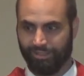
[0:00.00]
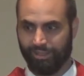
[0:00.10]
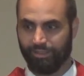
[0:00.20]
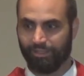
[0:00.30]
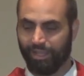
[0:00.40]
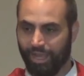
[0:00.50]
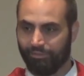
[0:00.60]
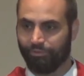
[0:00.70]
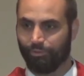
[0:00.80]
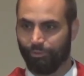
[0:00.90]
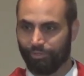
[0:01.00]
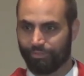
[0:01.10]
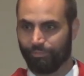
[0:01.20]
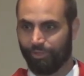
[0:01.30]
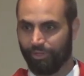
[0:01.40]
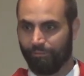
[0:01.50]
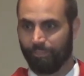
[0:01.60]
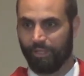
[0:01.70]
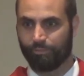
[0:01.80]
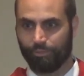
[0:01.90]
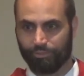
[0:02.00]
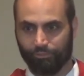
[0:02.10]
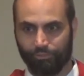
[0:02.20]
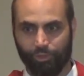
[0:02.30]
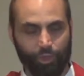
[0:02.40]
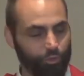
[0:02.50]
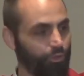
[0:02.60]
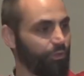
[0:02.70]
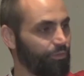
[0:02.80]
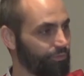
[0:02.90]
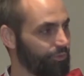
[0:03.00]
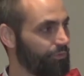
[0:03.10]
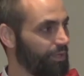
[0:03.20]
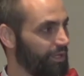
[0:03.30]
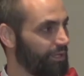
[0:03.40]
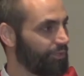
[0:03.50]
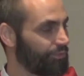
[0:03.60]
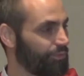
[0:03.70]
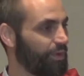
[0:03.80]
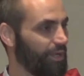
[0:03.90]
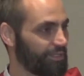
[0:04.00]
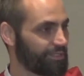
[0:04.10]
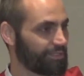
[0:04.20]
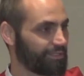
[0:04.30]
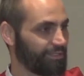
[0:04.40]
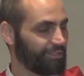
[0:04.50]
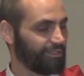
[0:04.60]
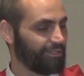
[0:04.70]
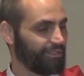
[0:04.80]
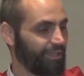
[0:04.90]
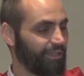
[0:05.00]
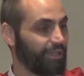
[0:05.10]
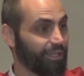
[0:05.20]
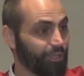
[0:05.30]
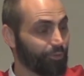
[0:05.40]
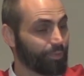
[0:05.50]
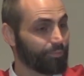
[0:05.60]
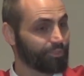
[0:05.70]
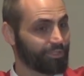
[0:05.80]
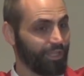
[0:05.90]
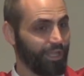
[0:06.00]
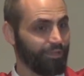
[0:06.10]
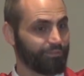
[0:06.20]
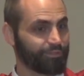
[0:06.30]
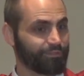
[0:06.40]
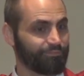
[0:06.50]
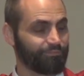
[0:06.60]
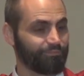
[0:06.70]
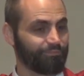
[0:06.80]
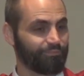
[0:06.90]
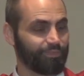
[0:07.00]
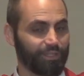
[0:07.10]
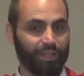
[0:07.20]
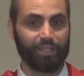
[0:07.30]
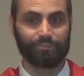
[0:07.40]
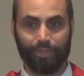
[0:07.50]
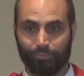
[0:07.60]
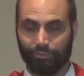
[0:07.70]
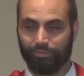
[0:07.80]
And the life of the Holy Spirit that's supposed to flow through, through us and heal people's lives, cleanse people of